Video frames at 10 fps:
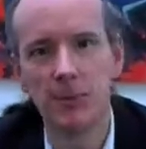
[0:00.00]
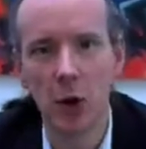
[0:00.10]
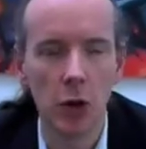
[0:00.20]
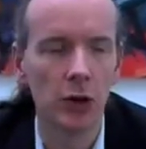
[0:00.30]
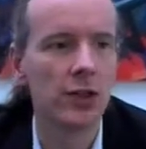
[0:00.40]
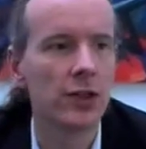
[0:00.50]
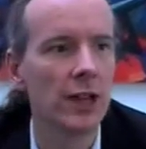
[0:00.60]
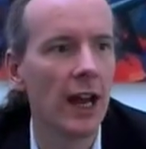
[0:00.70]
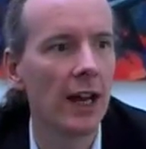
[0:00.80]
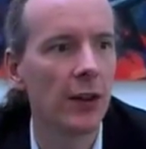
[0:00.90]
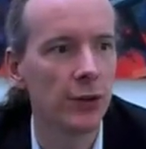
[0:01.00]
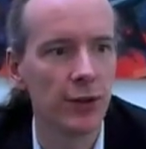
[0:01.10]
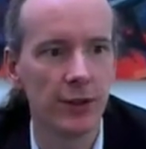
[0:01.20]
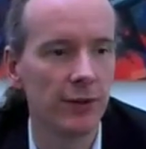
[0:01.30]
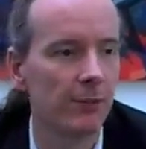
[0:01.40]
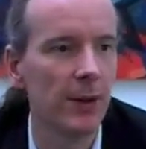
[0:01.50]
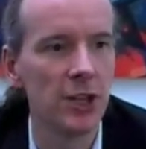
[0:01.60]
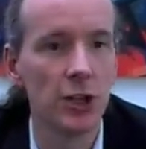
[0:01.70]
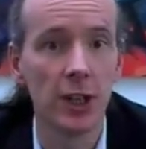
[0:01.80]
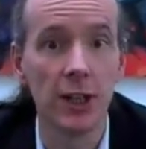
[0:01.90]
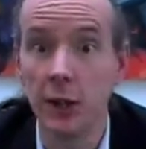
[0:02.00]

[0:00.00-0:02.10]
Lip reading: blogs, all sorts of messaging.